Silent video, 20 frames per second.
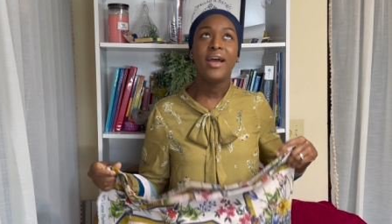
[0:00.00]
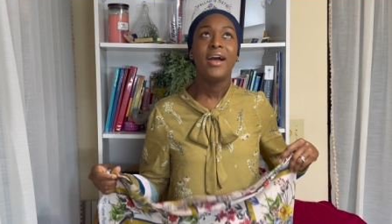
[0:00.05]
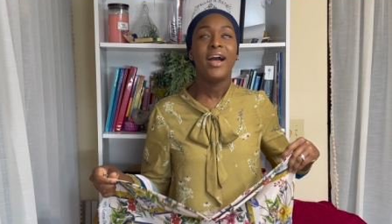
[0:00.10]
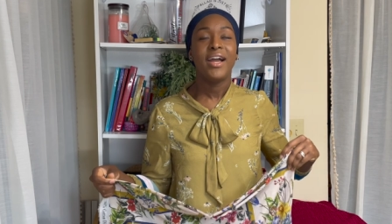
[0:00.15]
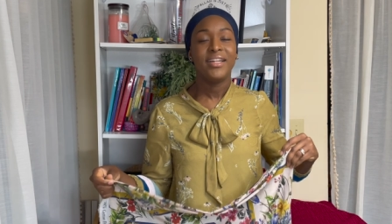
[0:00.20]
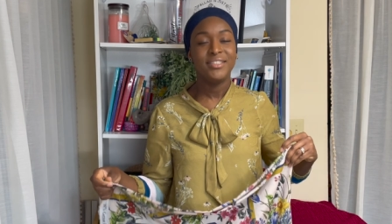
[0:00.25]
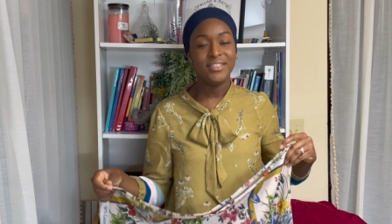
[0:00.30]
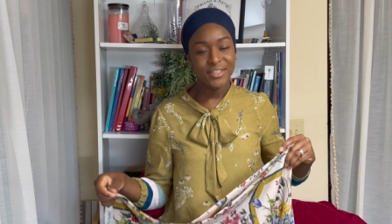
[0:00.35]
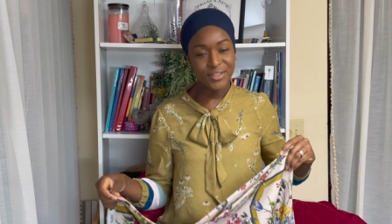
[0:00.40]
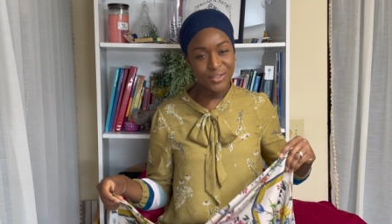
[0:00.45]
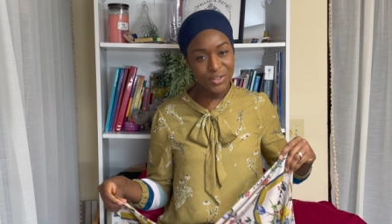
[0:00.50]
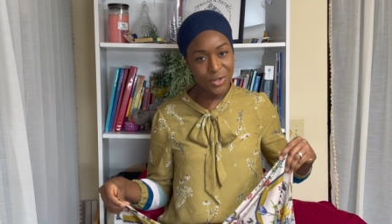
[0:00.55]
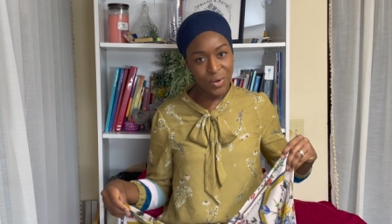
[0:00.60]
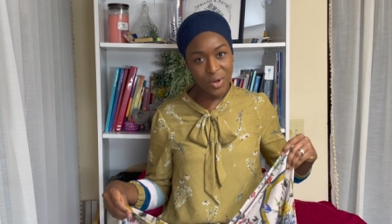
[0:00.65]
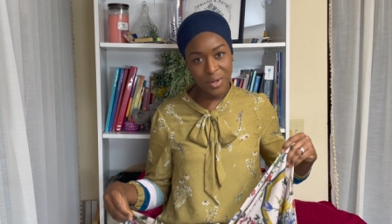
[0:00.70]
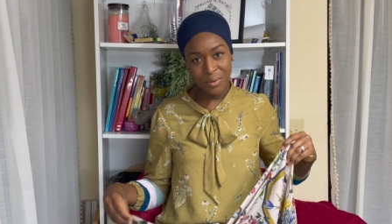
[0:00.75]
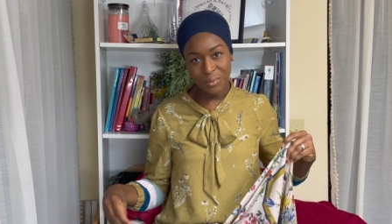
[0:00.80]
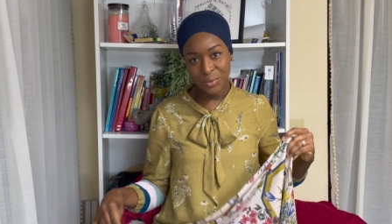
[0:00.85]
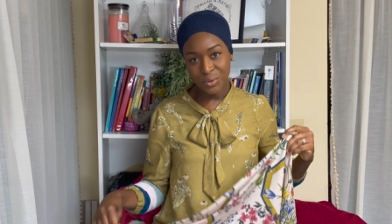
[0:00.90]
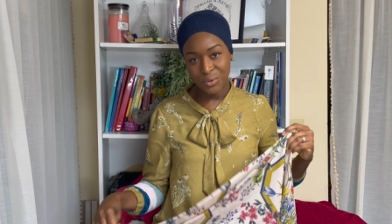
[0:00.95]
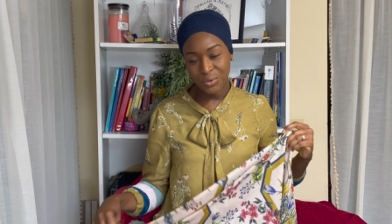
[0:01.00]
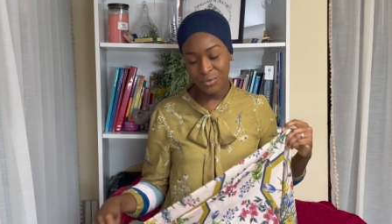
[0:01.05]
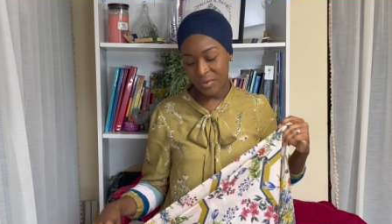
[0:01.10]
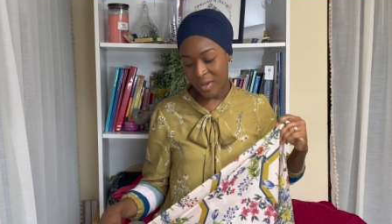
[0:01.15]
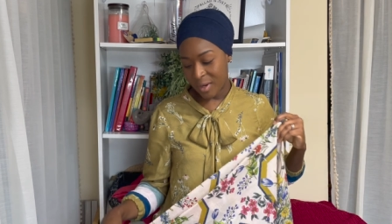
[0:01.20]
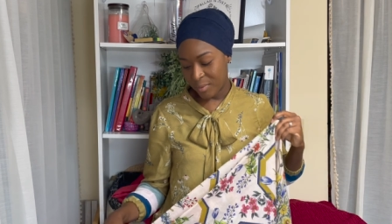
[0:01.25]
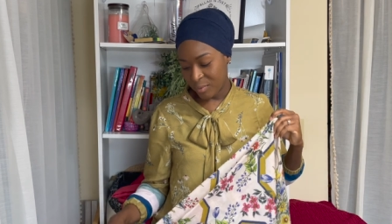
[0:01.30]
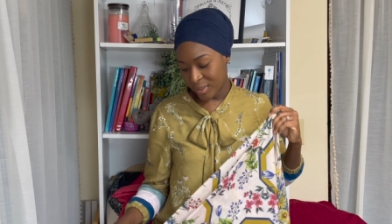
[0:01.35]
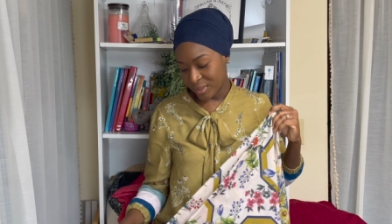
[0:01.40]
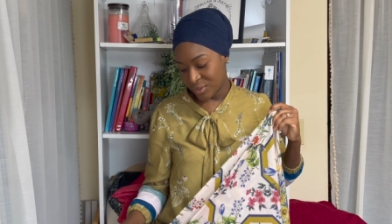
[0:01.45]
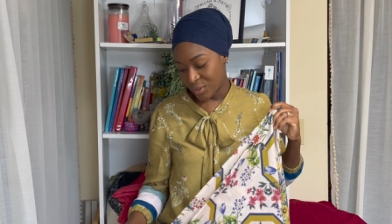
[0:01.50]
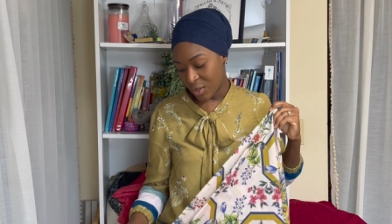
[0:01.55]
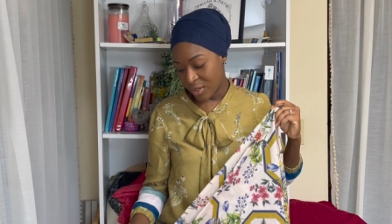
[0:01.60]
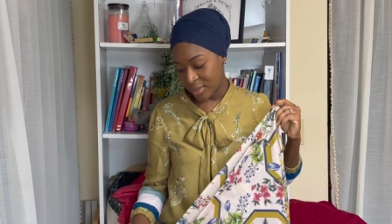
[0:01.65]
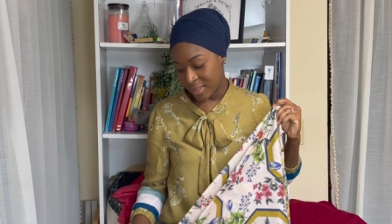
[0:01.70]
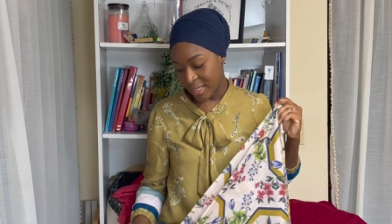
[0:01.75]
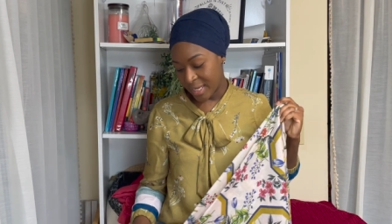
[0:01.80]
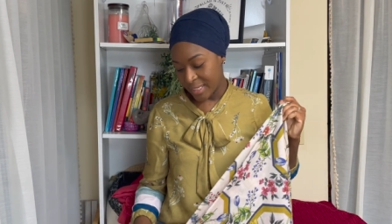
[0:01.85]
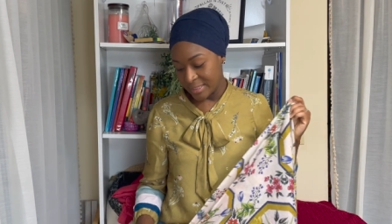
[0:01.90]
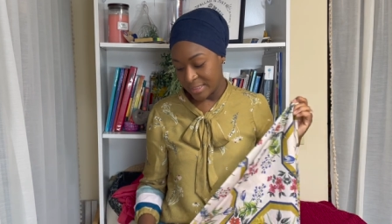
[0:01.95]
I did go on Mood Fabrics
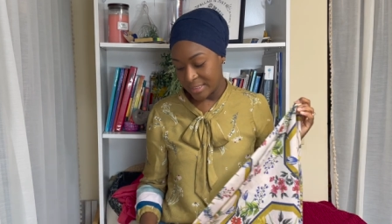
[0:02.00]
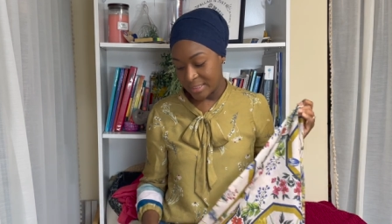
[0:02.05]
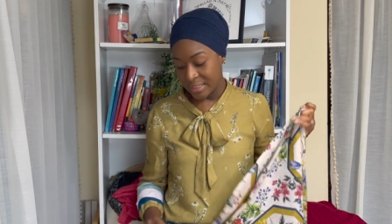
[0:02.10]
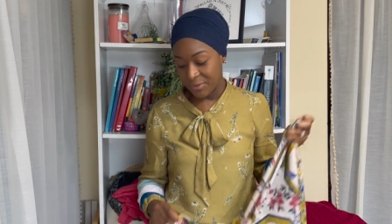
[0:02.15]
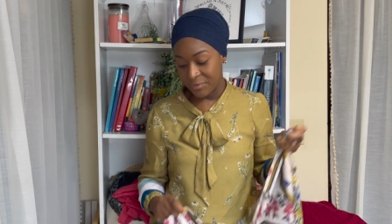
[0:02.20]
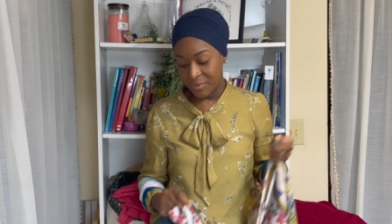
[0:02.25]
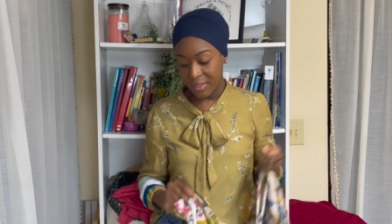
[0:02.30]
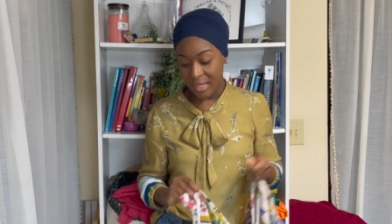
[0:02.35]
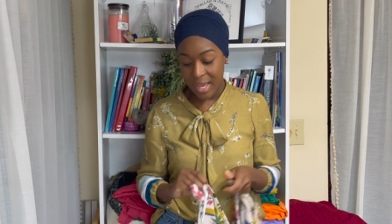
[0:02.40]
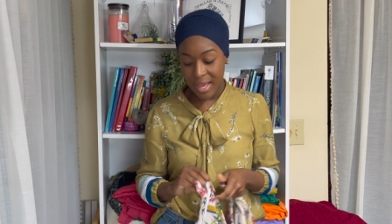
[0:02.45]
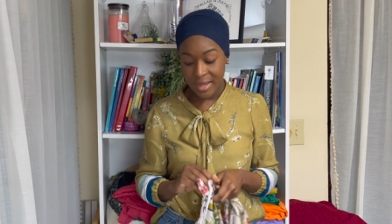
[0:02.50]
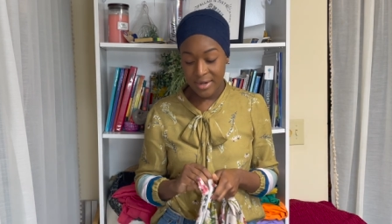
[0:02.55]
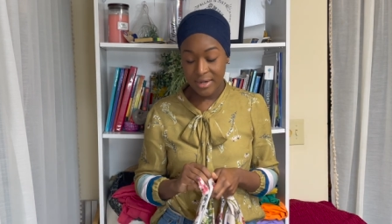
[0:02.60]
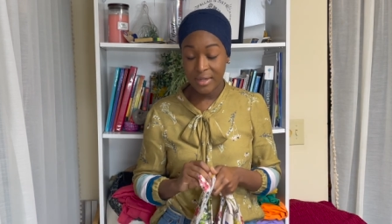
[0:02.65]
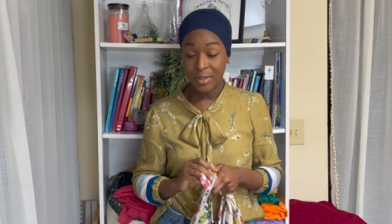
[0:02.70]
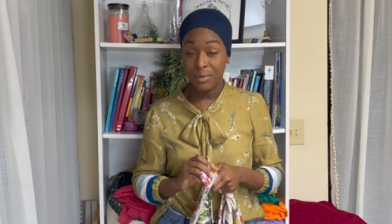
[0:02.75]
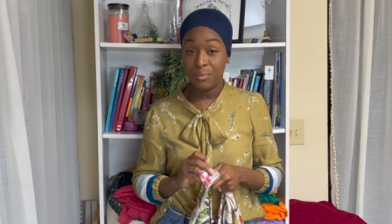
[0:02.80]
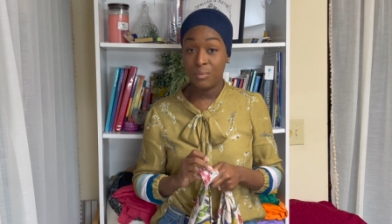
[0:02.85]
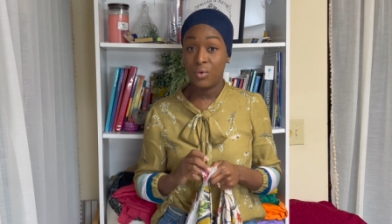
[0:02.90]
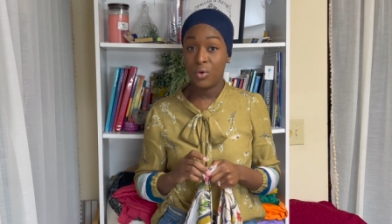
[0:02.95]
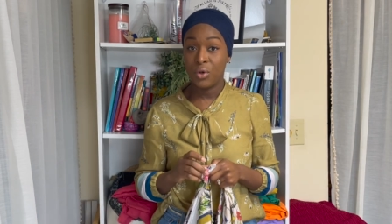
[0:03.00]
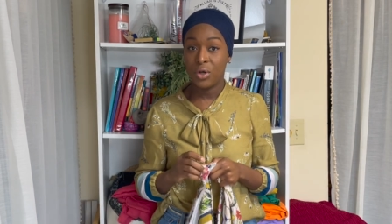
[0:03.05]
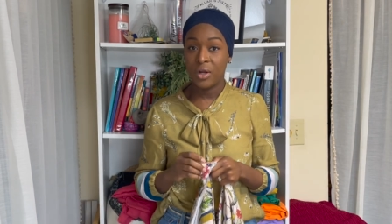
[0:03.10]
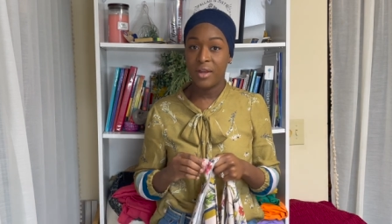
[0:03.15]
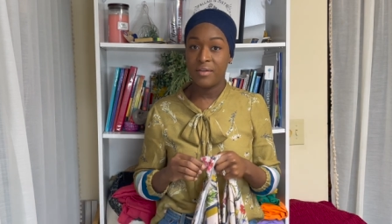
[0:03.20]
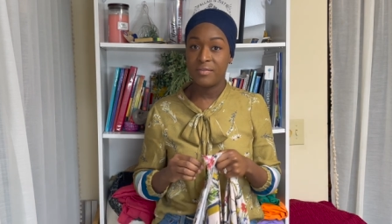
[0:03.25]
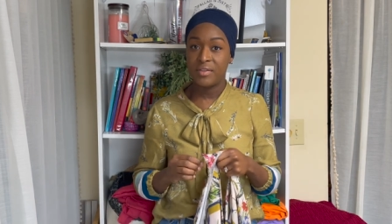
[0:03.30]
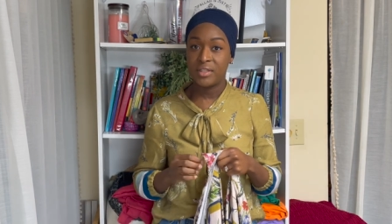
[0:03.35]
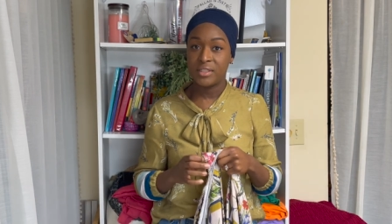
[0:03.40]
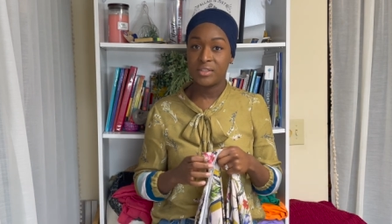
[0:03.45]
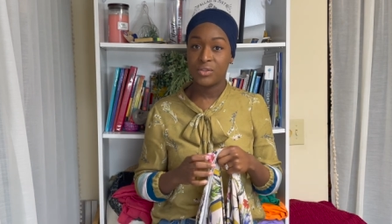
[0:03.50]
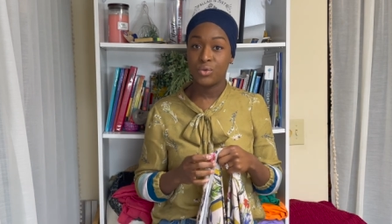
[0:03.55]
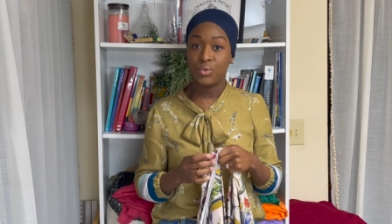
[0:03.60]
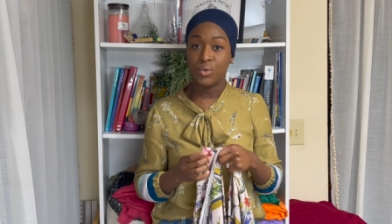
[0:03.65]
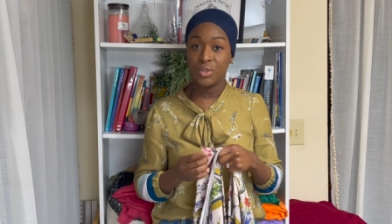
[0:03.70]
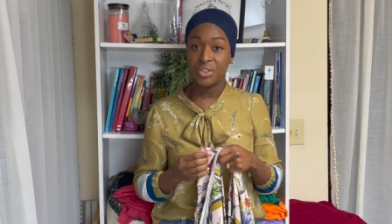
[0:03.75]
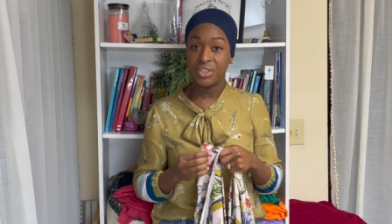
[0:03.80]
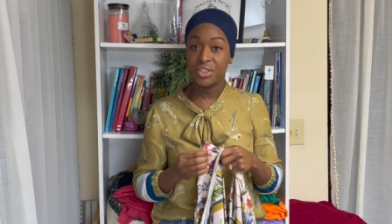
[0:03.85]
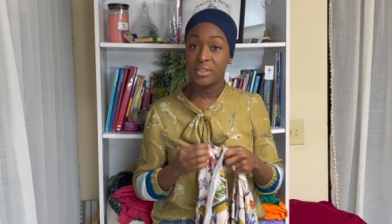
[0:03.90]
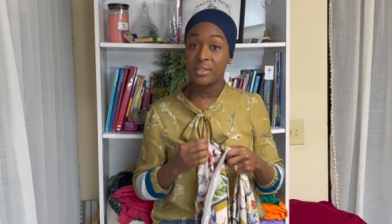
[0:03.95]
online to see if they had any more of this
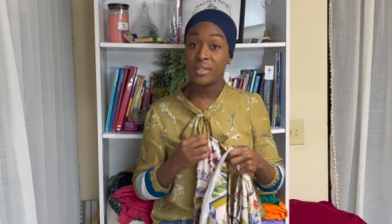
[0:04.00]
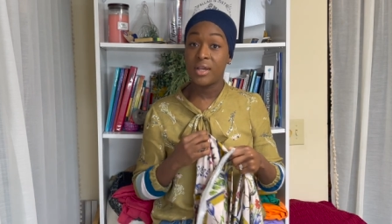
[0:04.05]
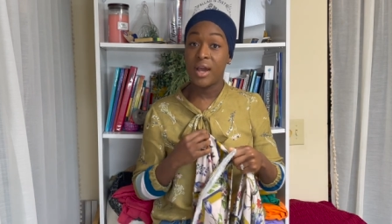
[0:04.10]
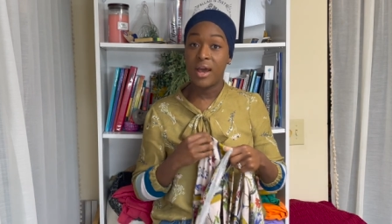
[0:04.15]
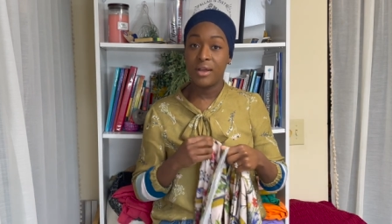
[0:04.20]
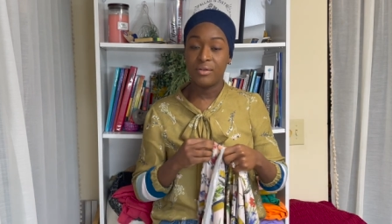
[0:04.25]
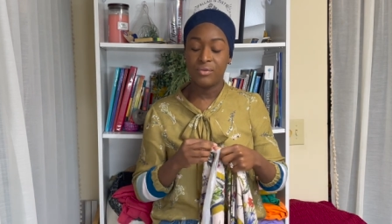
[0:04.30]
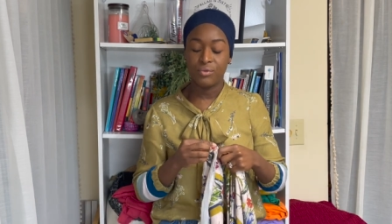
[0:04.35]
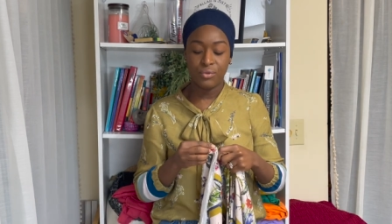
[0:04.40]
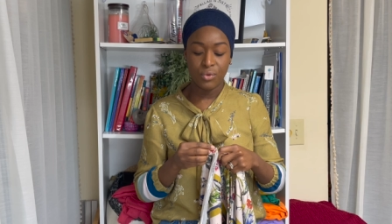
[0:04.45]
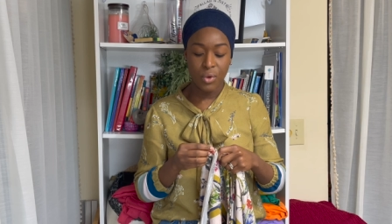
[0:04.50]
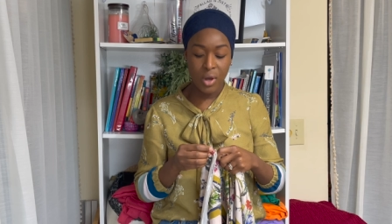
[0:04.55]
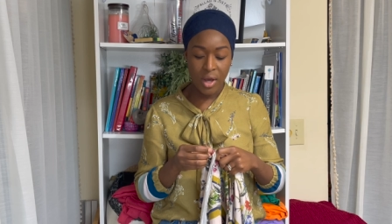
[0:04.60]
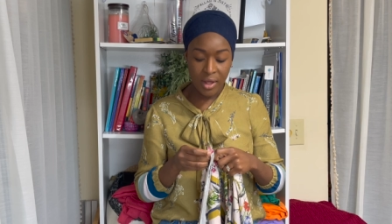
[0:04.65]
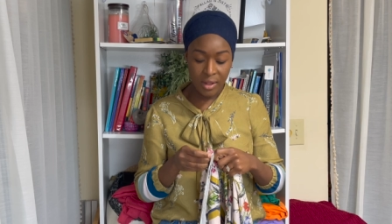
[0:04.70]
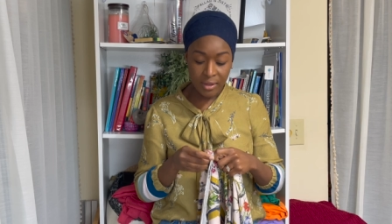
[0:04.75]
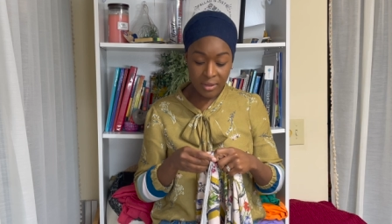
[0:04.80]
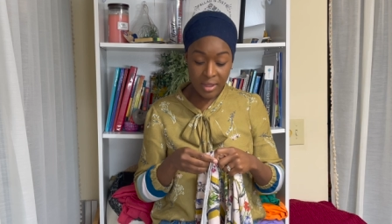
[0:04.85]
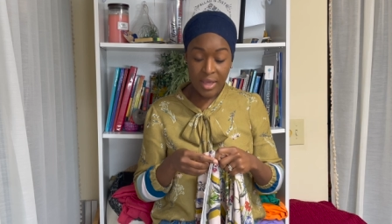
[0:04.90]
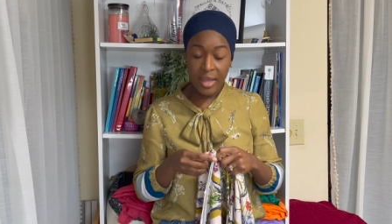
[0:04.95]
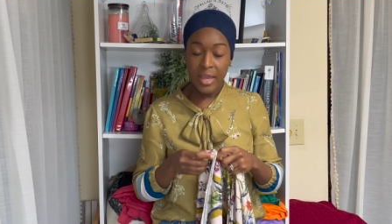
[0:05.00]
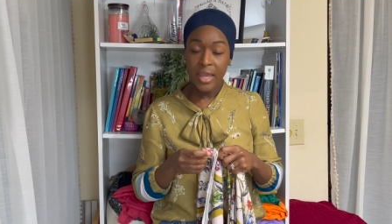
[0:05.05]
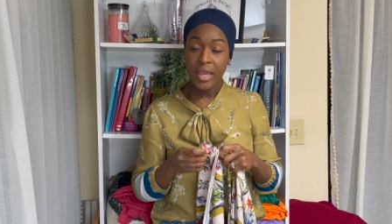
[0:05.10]
gorgeous cotton voile.